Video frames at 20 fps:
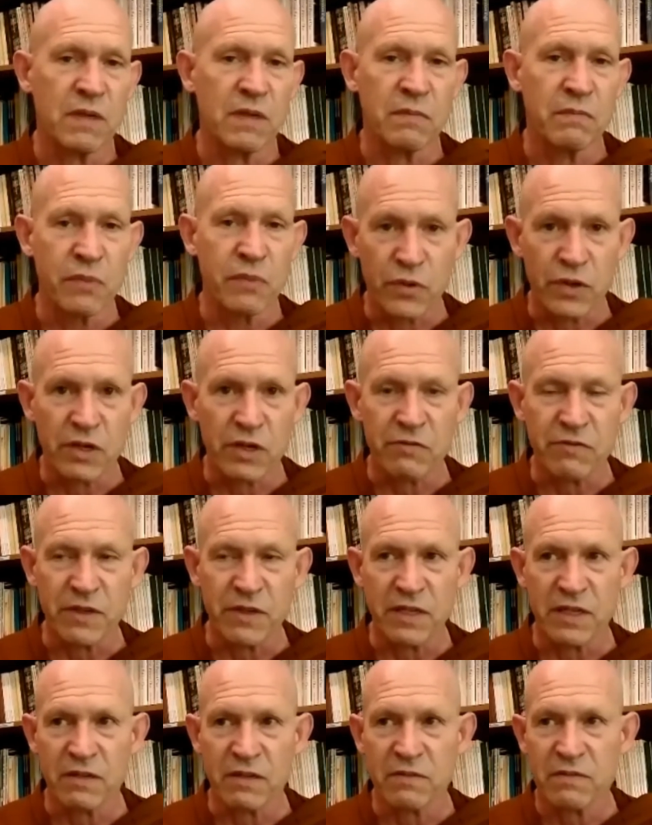a boring
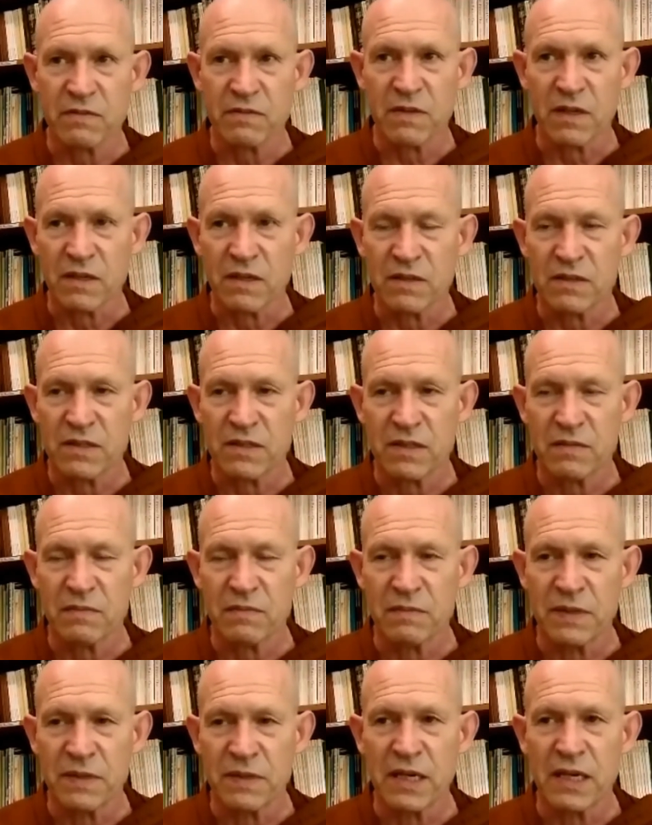feeling,
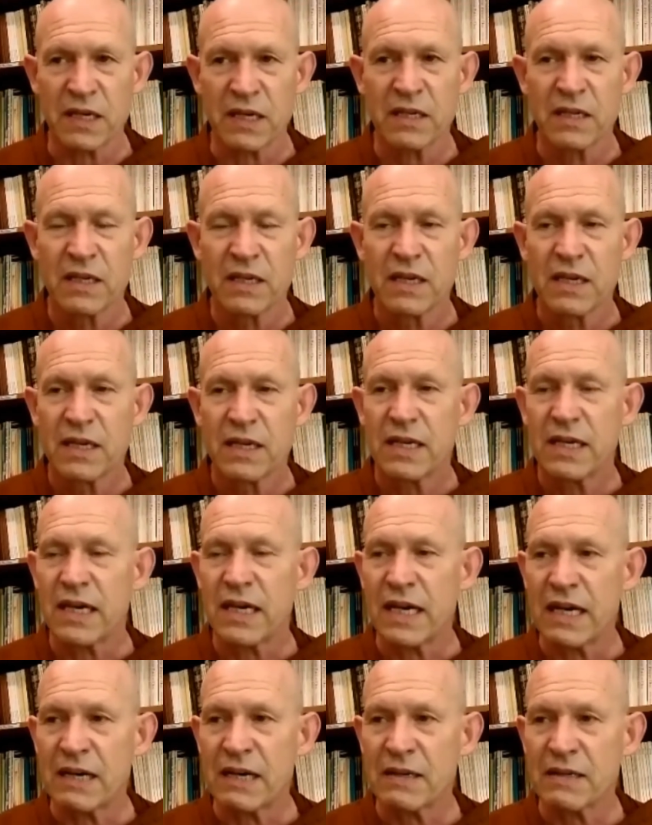being
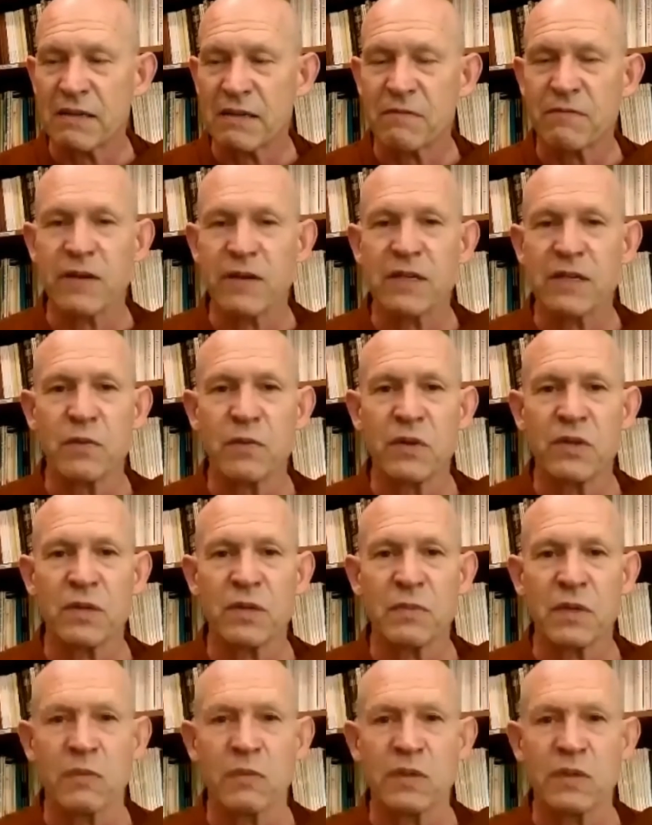confronted with
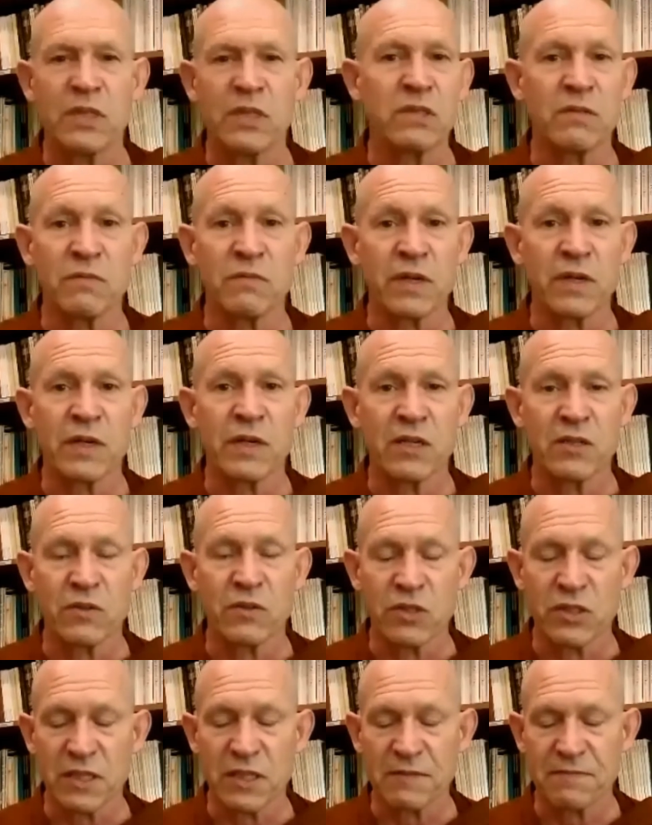something which isn't very
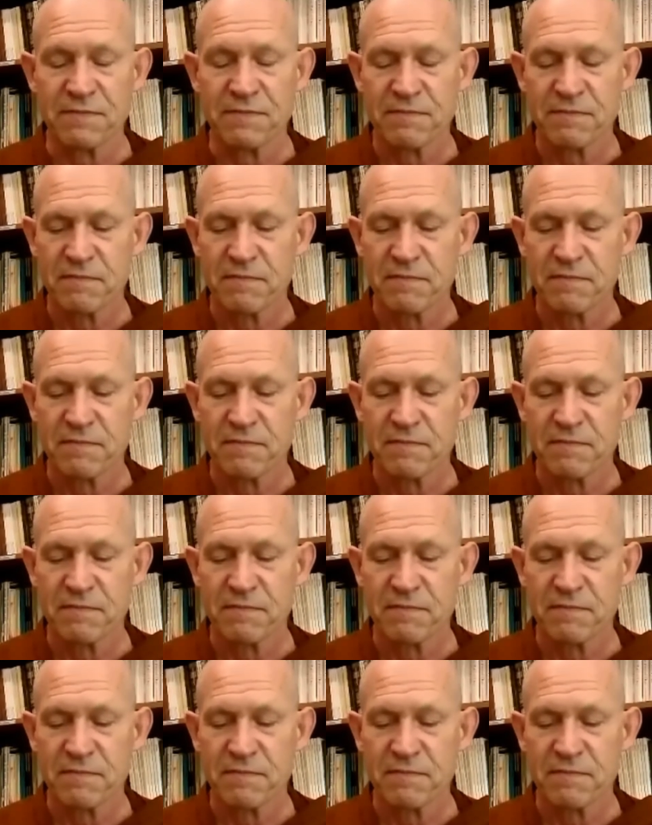interesting.